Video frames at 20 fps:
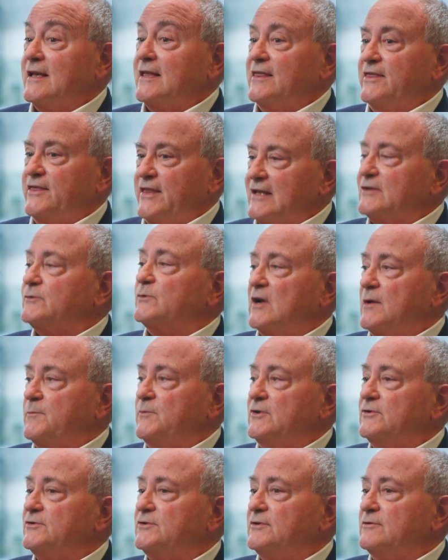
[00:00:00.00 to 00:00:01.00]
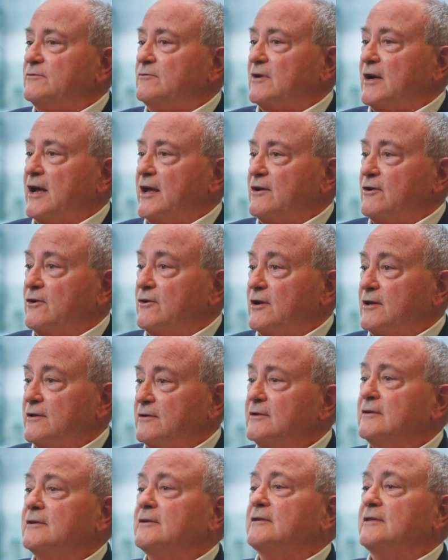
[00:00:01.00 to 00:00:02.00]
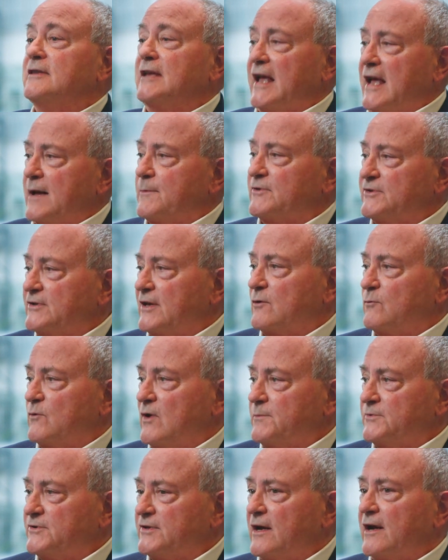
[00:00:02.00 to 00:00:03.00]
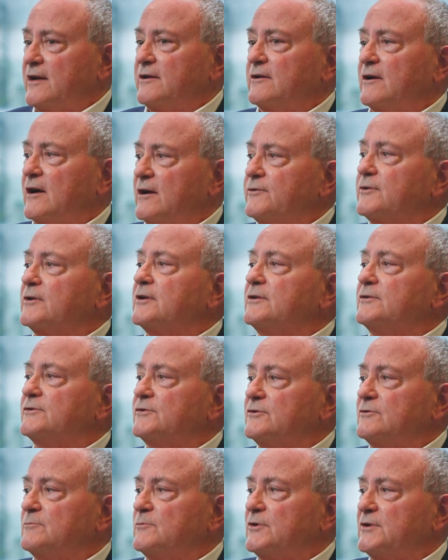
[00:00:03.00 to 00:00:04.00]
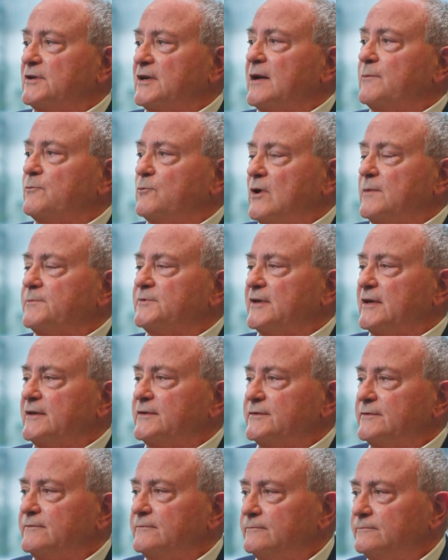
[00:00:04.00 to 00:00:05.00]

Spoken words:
that's what I'm used to when I go to the Amazon website or other consumer type websites.